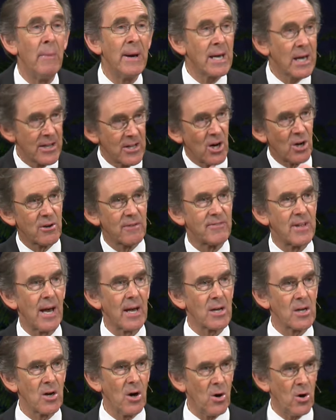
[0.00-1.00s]
Make a note of that
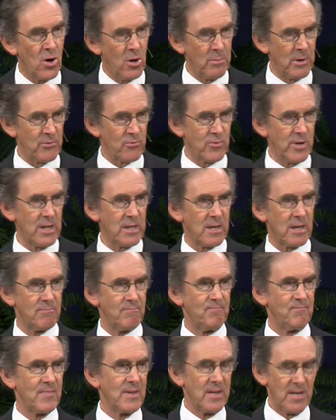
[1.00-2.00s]
and go home and read it.
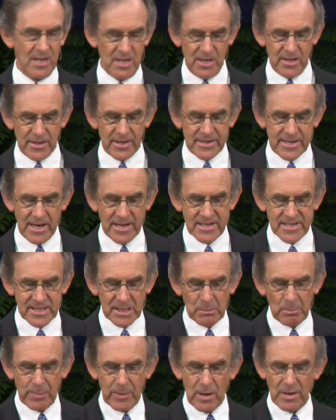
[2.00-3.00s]
The
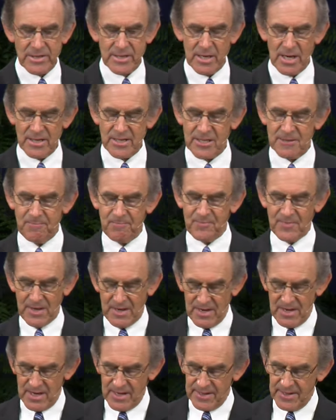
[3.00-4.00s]
Testing Process.
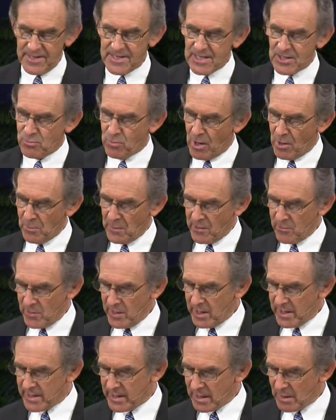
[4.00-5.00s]
This is what we
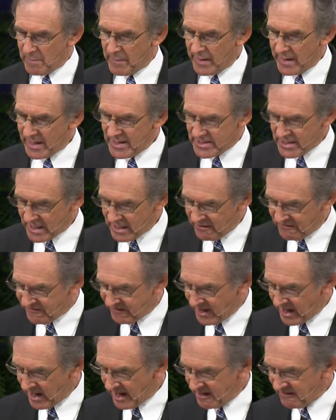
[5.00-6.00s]
read here, page
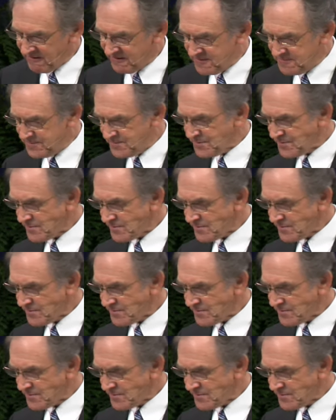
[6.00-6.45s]
85.